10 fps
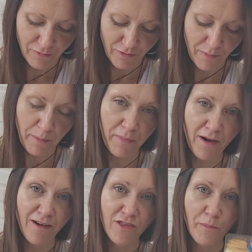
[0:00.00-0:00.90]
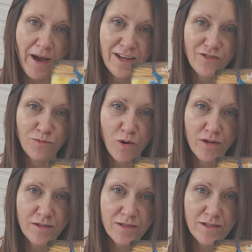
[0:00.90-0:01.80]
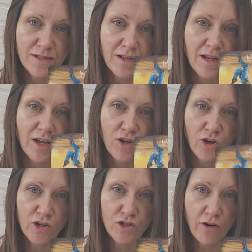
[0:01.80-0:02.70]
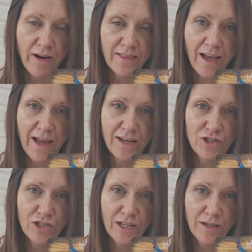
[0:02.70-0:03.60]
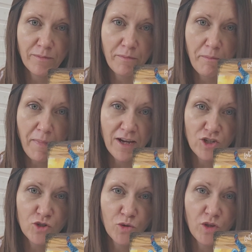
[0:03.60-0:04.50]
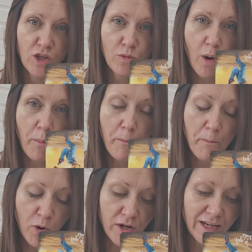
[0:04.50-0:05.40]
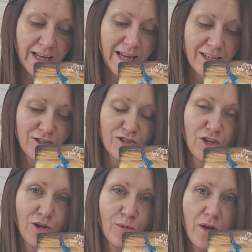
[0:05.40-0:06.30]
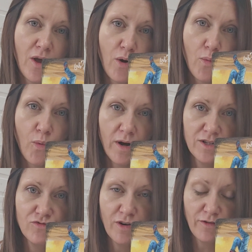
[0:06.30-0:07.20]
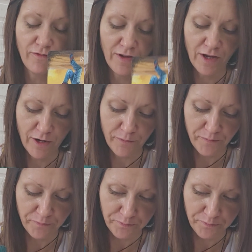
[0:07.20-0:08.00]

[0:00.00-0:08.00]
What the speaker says: But remember, the page of wands, got to direct that energy. Make sure that you are putting it into what is right for you.